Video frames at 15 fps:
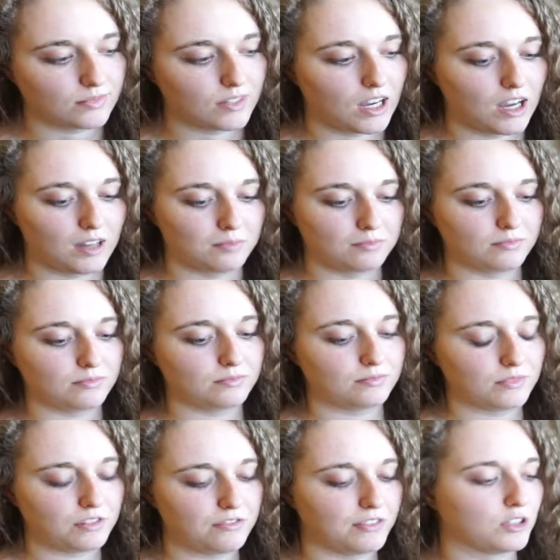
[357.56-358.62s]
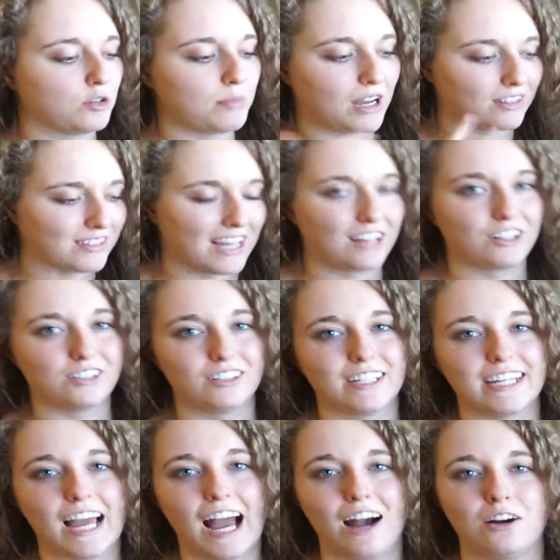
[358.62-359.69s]
um, feel about that or
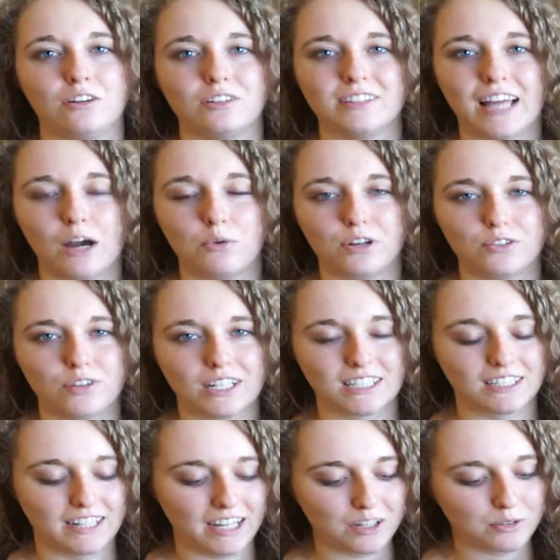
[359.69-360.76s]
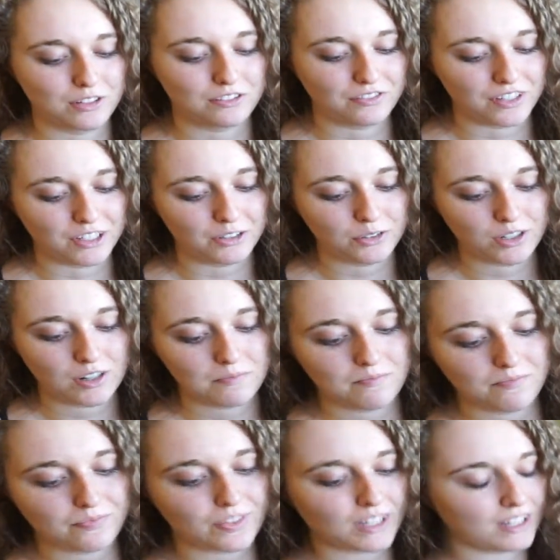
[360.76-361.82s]
like how that would resonate with you.
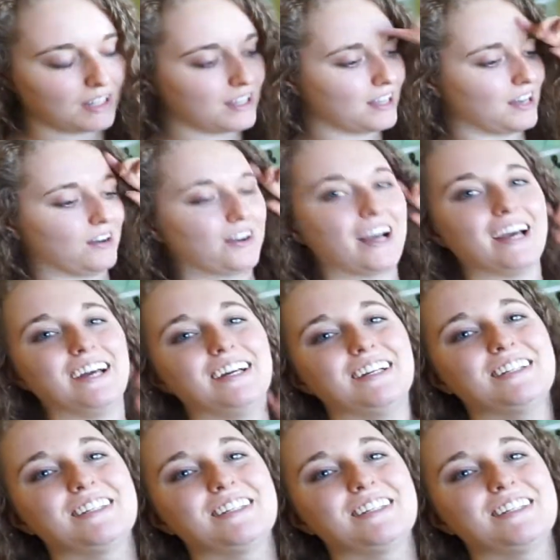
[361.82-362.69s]
Okay,